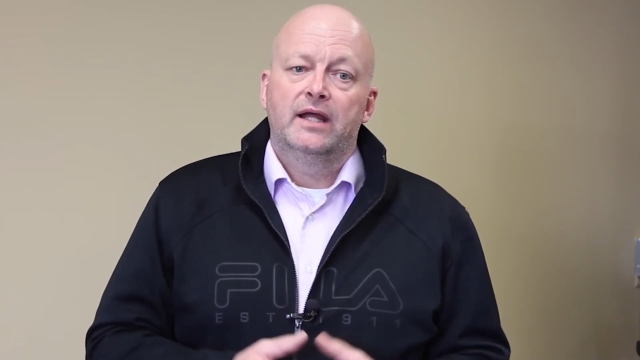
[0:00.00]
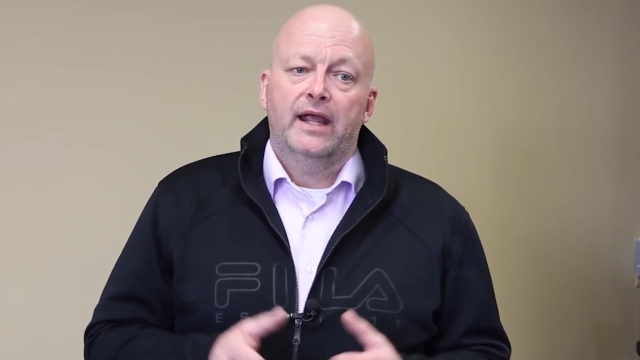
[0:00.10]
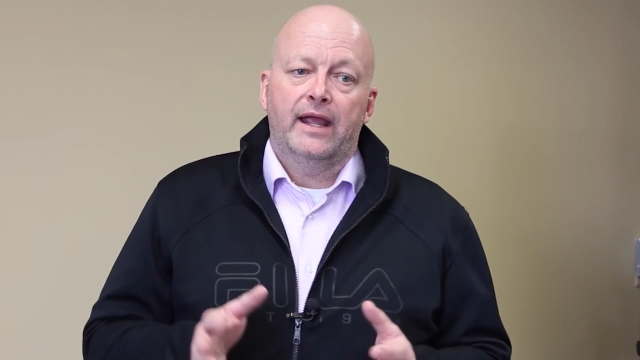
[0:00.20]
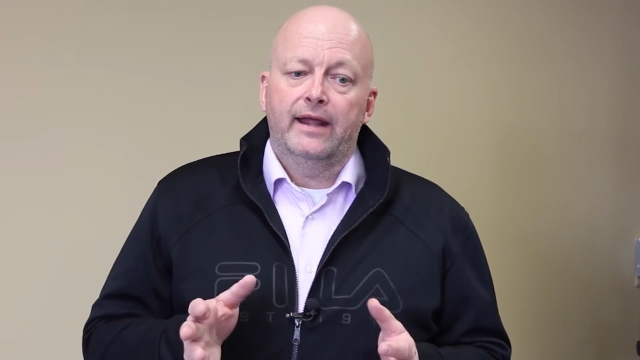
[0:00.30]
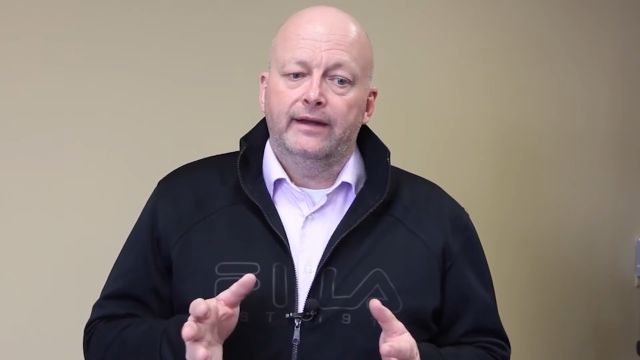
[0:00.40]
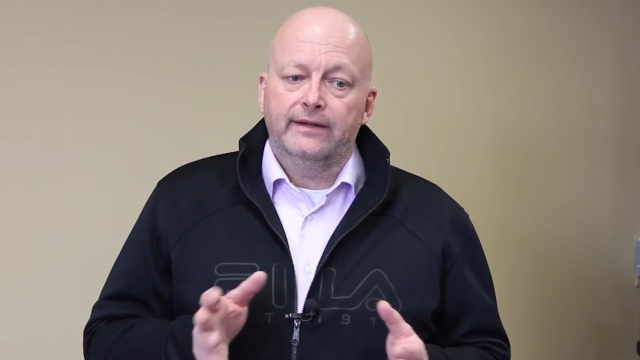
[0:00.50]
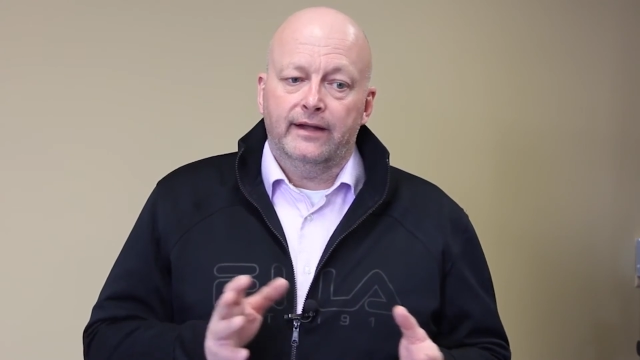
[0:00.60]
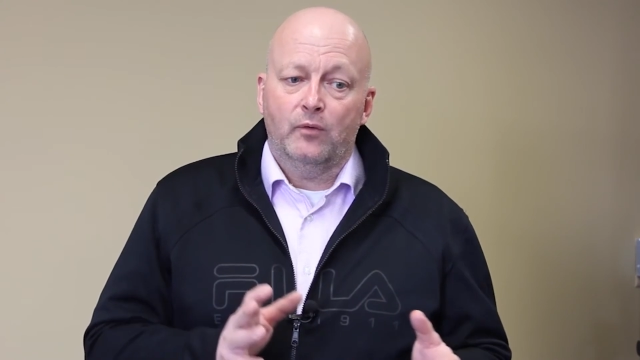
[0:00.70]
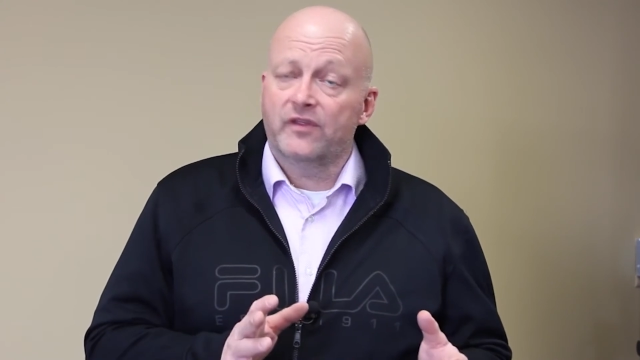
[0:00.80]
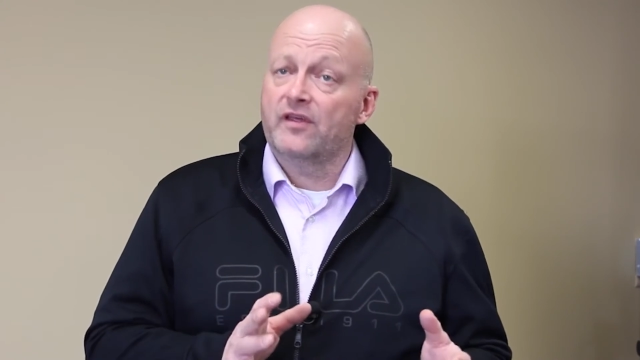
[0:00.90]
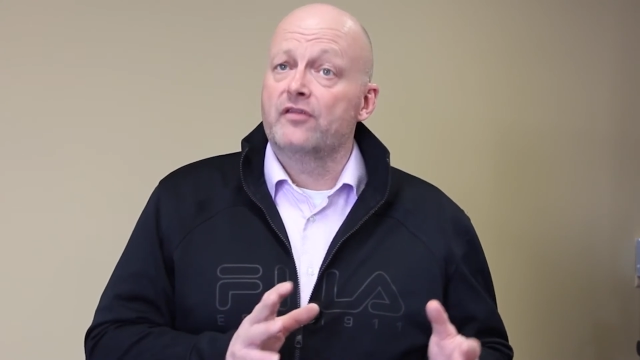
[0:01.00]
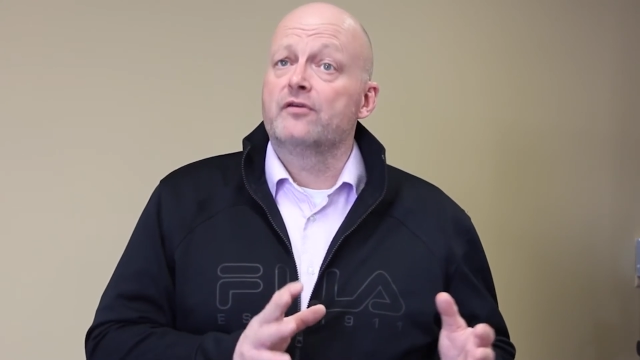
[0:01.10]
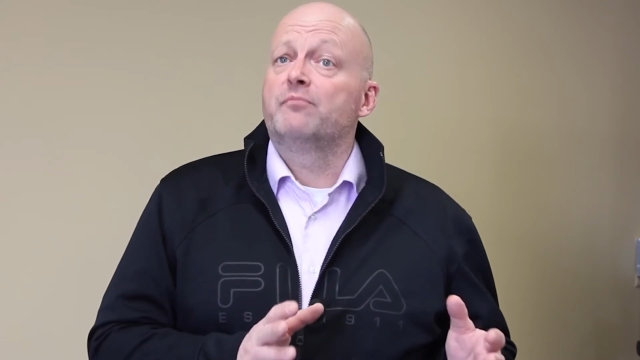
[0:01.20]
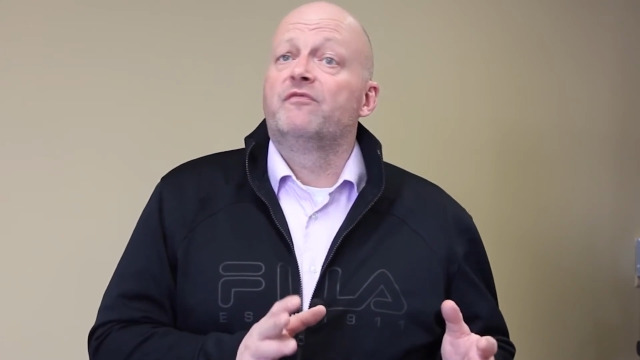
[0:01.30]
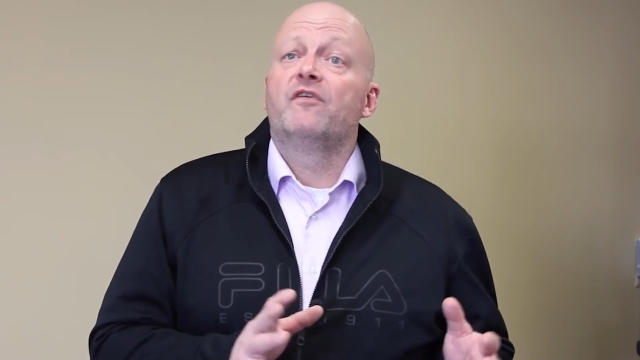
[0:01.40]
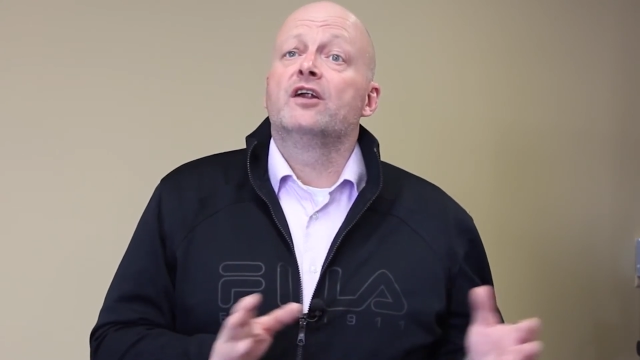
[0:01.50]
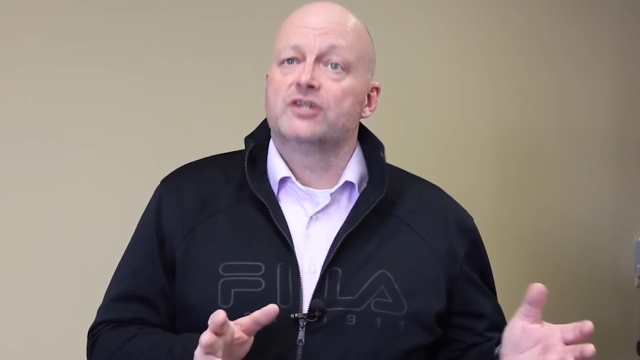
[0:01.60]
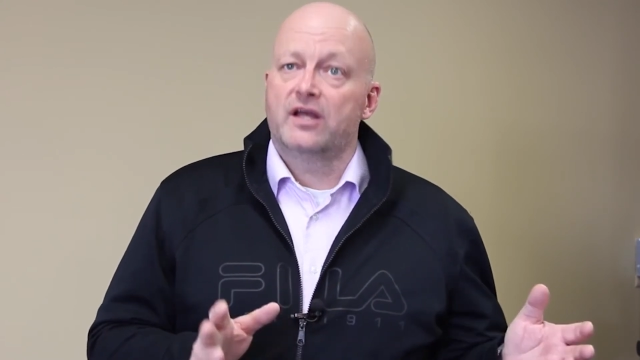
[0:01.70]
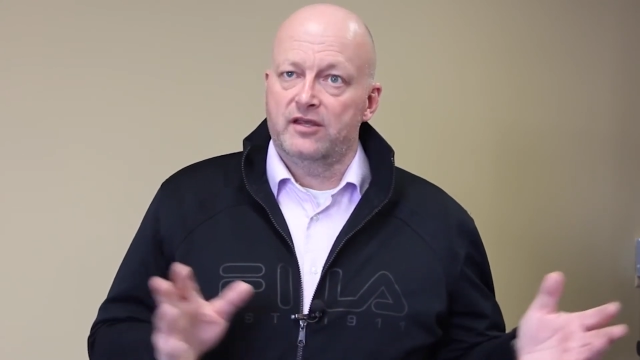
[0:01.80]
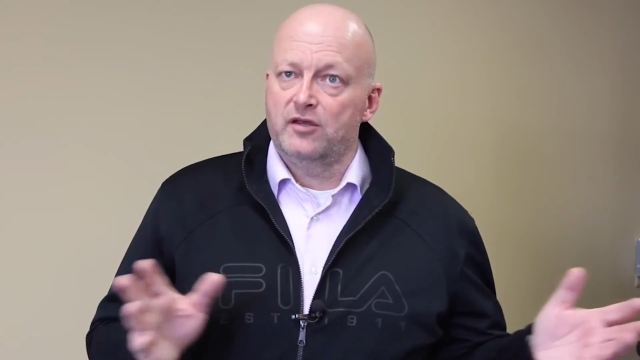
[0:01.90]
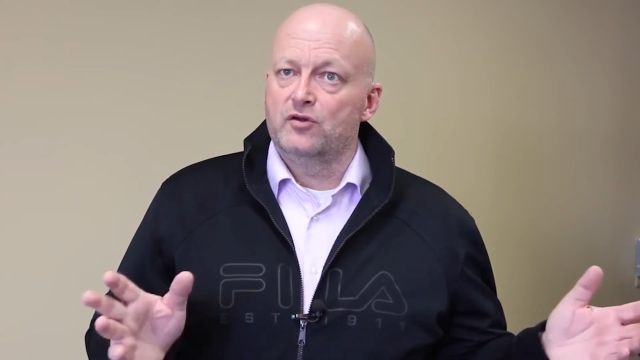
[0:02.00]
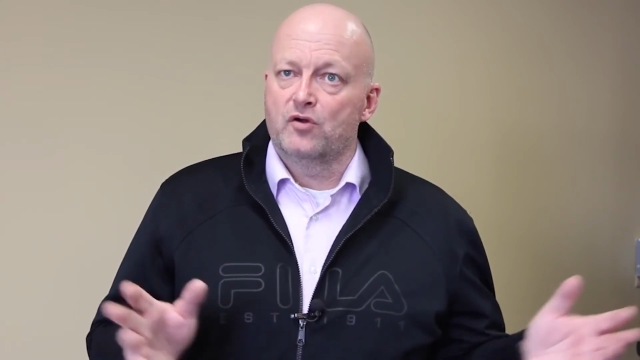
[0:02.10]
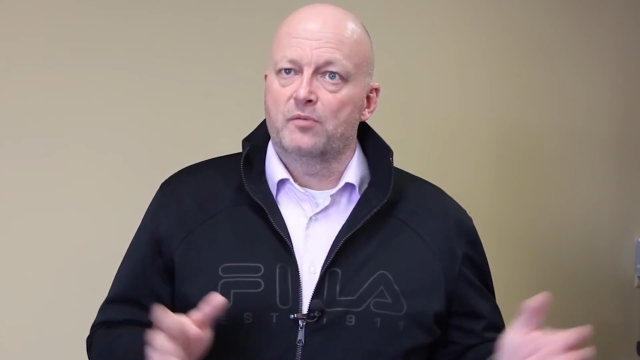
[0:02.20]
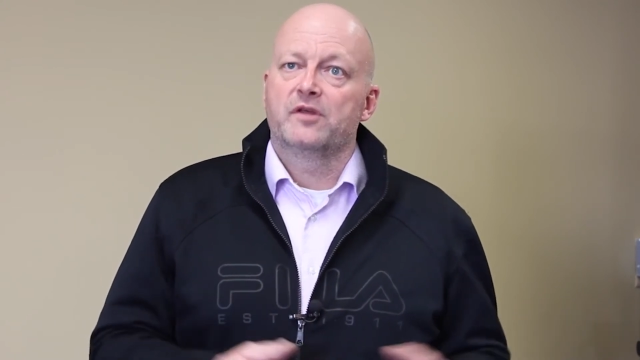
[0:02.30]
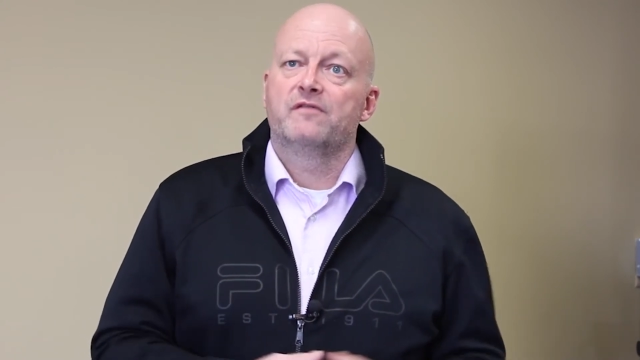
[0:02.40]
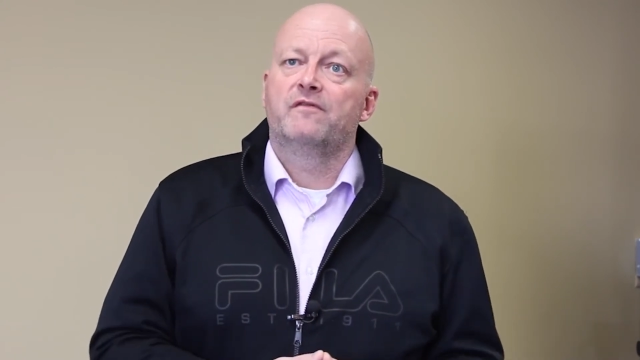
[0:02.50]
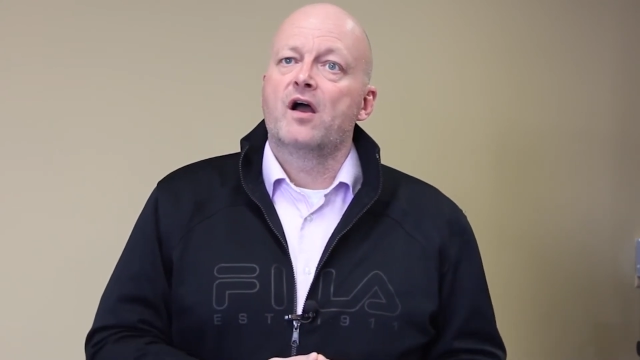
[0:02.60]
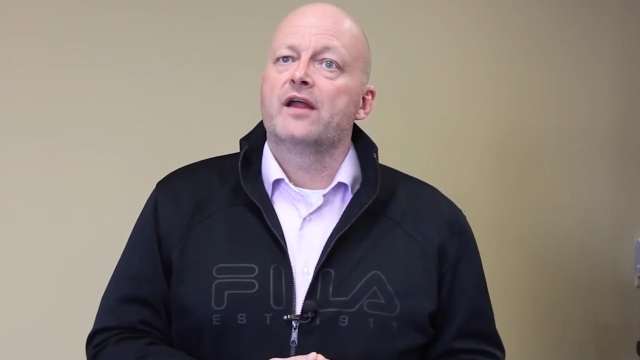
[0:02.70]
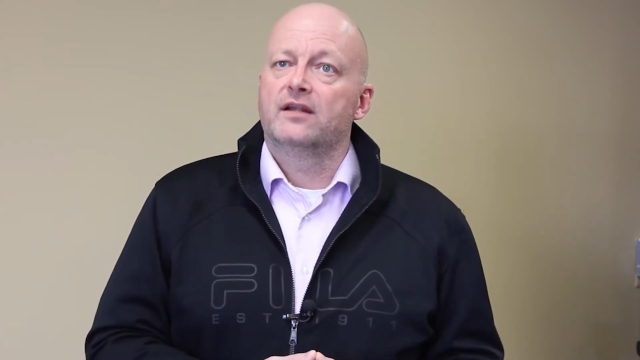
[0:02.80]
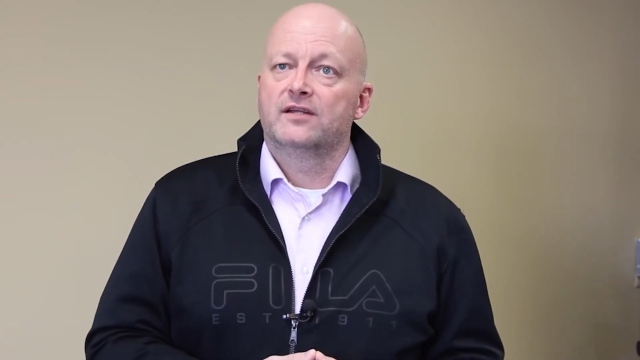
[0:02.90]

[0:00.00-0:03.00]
and with other fungi that you'd normally find,